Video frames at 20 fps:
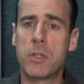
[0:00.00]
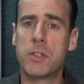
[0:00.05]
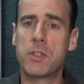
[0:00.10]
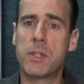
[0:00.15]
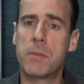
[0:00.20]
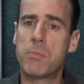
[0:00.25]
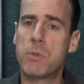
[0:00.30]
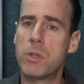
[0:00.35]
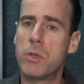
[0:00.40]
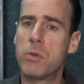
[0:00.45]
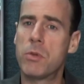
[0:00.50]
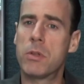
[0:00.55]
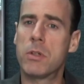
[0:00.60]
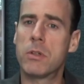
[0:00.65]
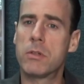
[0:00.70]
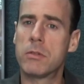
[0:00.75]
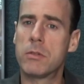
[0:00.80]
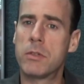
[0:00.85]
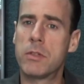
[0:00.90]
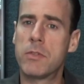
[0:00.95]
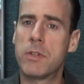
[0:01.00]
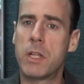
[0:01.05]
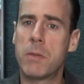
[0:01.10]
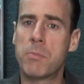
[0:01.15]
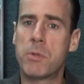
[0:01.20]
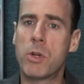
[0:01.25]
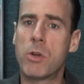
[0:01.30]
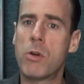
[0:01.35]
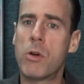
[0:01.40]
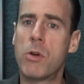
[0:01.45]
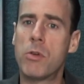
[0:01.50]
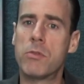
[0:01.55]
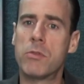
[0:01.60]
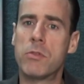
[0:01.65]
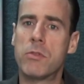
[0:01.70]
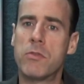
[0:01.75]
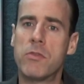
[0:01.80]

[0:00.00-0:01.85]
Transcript: It's up to you to develop your own